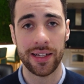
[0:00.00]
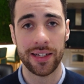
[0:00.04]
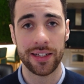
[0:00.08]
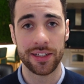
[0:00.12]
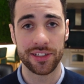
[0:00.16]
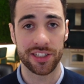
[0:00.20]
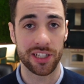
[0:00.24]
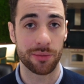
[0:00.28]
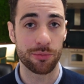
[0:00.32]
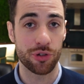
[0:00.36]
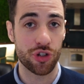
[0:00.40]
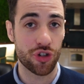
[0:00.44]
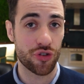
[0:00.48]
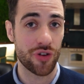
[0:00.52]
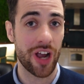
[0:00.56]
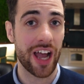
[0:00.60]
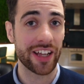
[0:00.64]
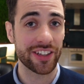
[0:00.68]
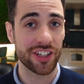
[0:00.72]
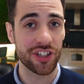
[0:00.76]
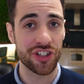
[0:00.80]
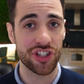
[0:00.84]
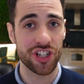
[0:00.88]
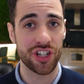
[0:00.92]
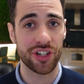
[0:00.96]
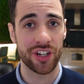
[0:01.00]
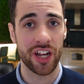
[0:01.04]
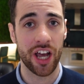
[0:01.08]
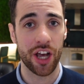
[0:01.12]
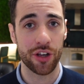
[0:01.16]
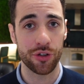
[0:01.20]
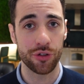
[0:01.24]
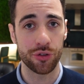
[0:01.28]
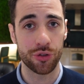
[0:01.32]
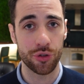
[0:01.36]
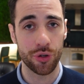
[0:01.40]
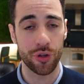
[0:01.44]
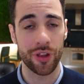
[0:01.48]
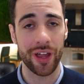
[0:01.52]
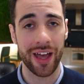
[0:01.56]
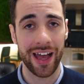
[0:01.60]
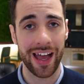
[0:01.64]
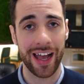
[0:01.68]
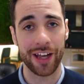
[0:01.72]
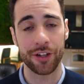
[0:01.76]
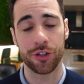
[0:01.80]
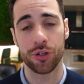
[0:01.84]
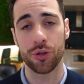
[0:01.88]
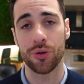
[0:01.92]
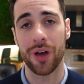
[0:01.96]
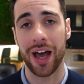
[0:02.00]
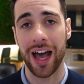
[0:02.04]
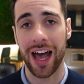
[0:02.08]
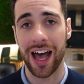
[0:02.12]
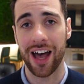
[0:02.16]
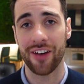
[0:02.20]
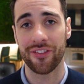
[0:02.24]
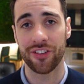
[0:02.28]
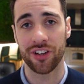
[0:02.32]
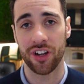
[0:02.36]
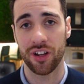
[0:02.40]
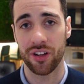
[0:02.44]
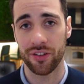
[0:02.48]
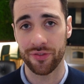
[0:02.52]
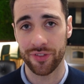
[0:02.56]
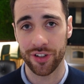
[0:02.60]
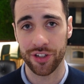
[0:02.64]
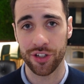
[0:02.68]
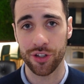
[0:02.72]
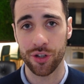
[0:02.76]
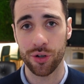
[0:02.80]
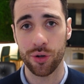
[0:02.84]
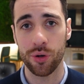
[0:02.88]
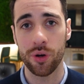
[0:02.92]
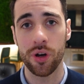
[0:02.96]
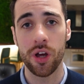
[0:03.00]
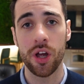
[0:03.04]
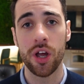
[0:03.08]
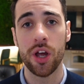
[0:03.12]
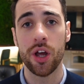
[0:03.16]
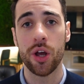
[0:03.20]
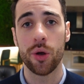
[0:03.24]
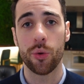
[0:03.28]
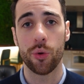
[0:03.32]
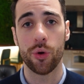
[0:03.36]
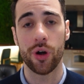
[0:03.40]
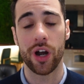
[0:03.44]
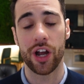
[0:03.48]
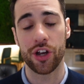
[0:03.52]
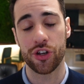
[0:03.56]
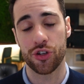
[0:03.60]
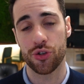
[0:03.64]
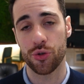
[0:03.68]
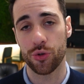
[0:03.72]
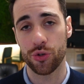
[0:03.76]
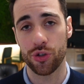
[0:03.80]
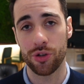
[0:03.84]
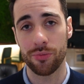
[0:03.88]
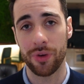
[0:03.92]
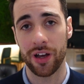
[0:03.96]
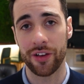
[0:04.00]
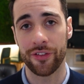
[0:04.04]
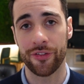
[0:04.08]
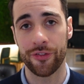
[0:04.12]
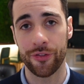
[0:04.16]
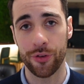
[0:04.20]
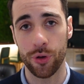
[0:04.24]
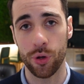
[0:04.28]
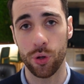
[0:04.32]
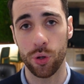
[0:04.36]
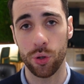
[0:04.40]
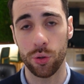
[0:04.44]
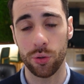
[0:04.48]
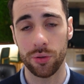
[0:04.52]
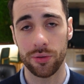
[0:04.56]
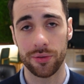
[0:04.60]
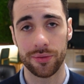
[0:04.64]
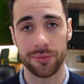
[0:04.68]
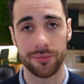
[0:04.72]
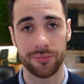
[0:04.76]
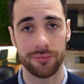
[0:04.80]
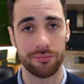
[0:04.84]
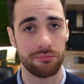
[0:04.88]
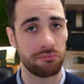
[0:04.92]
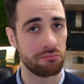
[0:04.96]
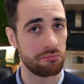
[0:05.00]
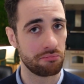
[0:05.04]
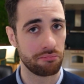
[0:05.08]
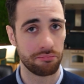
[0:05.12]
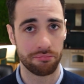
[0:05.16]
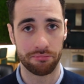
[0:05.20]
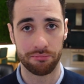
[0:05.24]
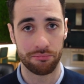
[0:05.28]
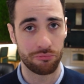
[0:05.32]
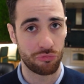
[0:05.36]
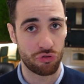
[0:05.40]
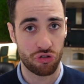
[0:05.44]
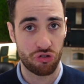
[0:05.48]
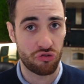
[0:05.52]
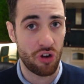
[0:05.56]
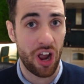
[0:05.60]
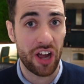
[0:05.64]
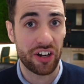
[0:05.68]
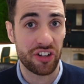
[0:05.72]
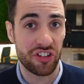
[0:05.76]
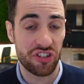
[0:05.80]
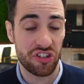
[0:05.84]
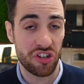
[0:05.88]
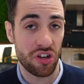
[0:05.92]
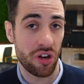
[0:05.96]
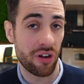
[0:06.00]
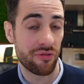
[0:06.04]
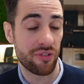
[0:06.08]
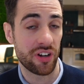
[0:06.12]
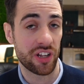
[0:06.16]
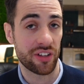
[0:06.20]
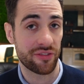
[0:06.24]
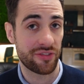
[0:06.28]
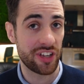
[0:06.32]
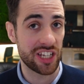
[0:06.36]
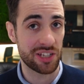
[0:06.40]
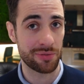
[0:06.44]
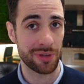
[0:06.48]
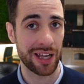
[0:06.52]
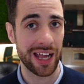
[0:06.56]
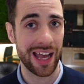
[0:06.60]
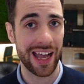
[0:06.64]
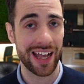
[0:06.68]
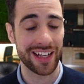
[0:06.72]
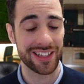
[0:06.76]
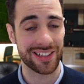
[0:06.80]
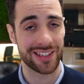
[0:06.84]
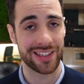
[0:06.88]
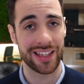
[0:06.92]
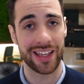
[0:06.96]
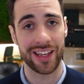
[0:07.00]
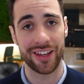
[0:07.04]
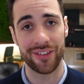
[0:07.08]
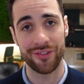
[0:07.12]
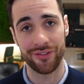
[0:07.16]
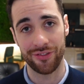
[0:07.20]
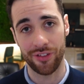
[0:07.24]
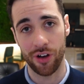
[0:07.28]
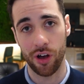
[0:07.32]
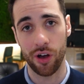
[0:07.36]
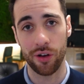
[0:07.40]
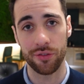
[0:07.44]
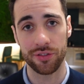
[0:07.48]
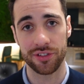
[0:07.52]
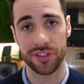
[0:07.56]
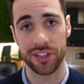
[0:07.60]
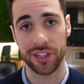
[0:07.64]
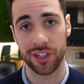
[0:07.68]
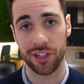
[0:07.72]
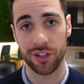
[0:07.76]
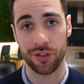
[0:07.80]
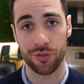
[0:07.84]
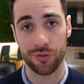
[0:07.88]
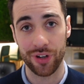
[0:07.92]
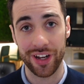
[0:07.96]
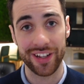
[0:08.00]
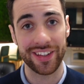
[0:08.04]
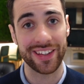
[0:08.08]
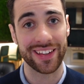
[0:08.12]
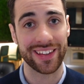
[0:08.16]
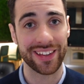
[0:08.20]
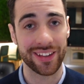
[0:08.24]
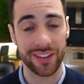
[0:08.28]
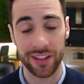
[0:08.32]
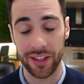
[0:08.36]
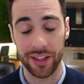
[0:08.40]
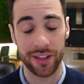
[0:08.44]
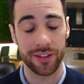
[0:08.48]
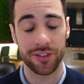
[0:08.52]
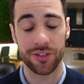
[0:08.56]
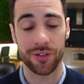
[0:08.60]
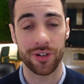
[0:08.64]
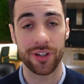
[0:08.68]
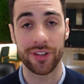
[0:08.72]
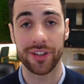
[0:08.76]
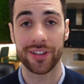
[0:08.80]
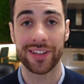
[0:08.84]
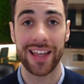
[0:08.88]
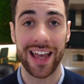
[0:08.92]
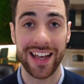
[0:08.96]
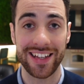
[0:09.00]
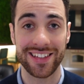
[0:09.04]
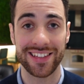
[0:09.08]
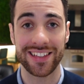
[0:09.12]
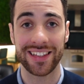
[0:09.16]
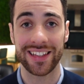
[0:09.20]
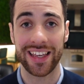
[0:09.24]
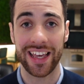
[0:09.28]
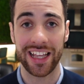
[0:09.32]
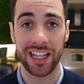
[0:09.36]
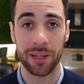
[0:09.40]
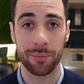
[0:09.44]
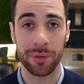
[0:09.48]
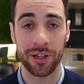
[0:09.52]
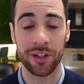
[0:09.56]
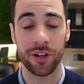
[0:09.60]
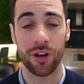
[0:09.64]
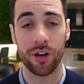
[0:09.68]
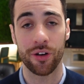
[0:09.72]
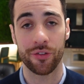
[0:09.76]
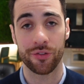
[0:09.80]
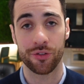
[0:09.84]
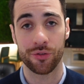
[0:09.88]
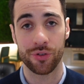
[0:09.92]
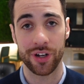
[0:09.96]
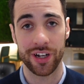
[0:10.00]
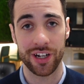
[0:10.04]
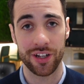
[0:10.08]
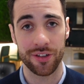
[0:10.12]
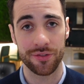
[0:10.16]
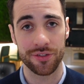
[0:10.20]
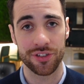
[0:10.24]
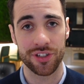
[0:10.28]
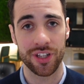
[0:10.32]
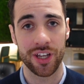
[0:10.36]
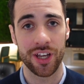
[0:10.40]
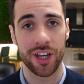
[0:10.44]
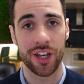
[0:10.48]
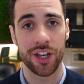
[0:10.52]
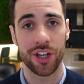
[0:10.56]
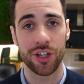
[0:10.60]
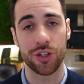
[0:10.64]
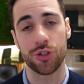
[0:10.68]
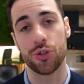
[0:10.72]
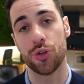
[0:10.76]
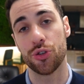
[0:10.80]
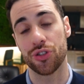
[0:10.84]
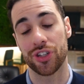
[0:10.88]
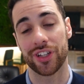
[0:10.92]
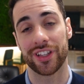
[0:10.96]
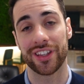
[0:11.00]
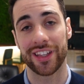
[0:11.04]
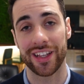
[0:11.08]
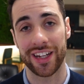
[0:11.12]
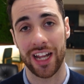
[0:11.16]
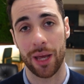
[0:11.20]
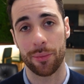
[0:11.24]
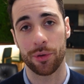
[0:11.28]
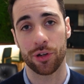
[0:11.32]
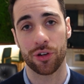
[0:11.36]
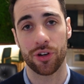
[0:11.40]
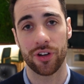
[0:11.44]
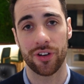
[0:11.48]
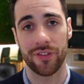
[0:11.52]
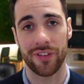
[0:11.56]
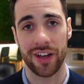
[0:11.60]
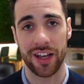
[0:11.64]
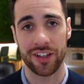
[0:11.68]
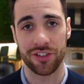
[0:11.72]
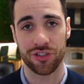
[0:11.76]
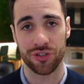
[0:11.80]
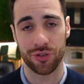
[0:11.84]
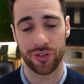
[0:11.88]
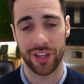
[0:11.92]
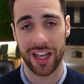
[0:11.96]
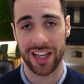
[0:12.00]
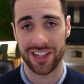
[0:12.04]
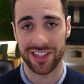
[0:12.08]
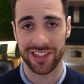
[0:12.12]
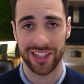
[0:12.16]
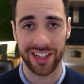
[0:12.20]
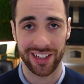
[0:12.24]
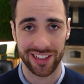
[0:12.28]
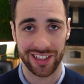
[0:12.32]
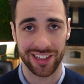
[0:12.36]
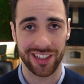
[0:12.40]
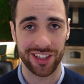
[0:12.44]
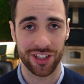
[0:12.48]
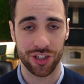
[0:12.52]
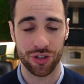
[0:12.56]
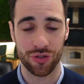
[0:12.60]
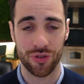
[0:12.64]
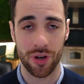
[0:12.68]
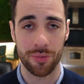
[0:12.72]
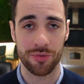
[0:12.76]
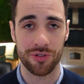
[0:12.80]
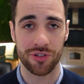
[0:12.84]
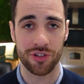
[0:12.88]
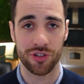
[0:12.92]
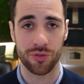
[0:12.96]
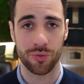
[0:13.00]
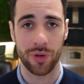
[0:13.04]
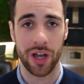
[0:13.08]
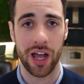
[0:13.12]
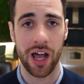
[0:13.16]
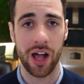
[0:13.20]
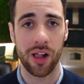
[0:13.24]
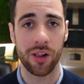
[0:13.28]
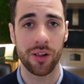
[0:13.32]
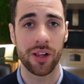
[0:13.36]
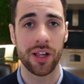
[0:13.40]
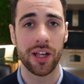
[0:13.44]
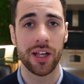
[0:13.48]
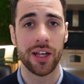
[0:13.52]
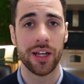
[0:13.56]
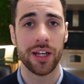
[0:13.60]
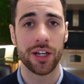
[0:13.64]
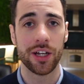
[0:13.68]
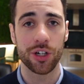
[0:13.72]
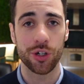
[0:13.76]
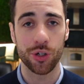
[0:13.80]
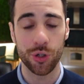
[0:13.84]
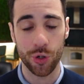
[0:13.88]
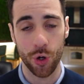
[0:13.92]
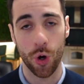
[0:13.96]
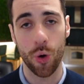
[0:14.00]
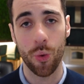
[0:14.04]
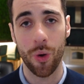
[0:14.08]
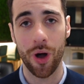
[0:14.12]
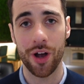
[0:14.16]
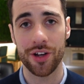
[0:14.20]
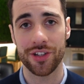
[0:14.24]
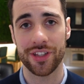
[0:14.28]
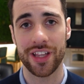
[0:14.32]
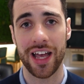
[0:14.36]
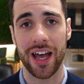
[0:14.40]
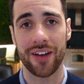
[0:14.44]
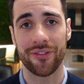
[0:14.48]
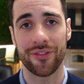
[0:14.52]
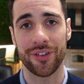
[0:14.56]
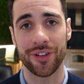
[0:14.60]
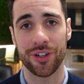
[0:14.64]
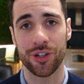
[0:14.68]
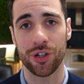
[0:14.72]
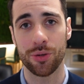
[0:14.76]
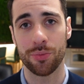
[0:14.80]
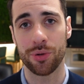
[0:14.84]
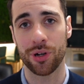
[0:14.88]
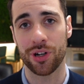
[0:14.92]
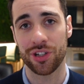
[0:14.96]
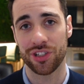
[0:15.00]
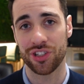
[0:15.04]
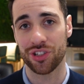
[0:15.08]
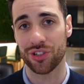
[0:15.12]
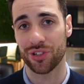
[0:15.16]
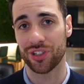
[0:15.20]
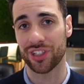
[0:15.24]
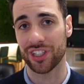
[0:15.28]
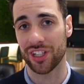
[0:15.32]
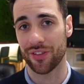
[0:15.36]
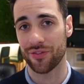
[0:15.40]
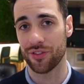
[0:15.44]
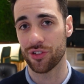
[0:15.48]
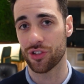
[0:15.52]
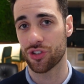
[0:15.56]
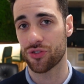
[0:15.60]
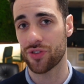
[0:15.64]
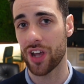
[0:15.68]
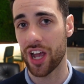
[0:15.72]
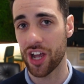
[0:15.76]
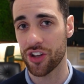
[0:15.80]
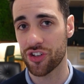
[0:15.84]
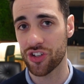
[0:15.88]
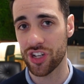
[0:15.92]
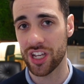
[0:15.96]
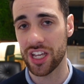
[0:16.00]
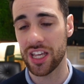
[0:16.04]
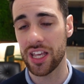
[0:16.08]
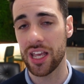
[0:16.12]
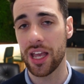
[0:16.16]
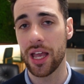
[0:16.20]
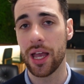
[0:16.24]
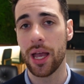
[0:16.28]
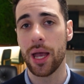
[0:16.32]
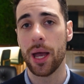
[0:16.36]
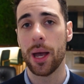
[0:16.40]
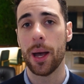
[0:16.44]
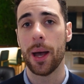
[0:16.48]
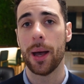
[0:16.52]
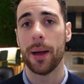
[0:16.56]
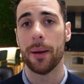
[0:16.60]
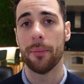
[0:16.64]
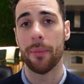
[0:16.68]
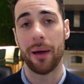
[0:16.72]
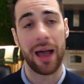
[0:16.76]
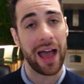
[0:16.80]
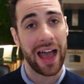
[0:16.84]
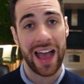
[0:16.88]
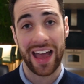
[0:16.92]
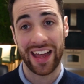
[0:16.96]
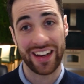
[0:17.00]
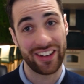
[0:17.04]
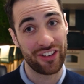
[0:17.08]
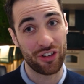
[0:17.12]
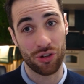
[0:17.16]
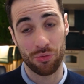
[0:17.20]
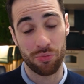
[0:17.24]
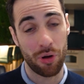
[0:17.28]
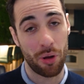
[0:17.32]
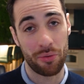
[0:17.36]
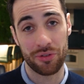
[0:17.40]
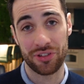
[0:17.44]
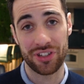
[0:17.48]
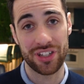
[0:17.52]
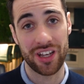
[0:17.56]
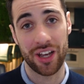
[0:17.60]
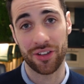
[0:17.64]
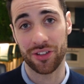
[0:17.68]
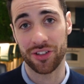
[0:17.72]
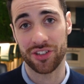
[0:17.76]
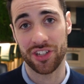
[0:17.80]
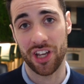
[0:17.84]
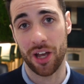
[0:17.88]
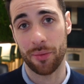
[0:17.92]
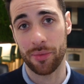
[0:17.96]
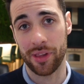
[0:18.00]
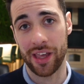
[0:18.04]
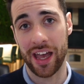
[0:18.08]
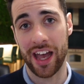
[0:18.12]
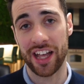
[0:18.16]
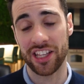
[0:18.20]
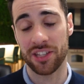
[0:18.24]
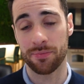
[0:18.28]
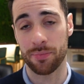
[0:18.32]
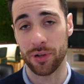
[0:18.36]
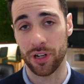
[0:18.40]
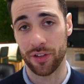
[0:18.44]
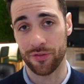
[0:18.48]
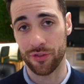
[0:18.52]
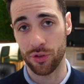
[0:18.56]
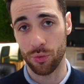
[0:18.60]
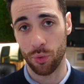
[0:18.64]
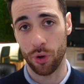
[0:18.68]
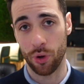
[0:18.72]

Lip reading: some strategy on how you do that, I do have another video where I show you my full strategy of running Facebook ads that involves the testing element of creatives using dynamic creative ads. So that's linked in the description as well. Go watch that video, because it's going to give you the strategy, and you'll probably see how to set up the ads. But if you